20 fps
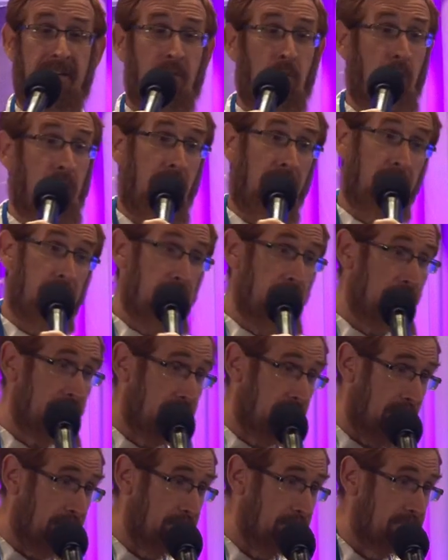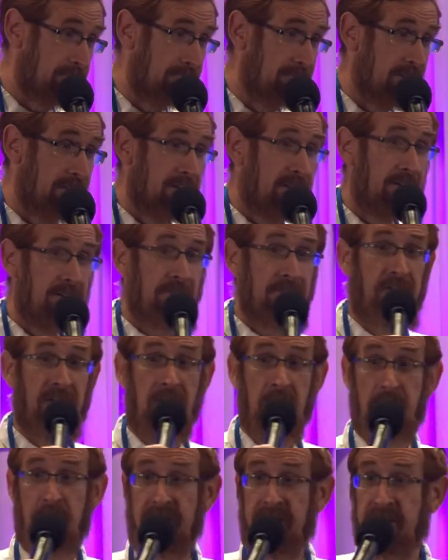wherever you're from
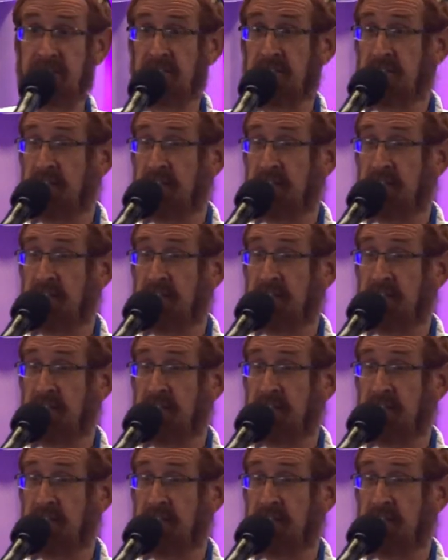Philippines,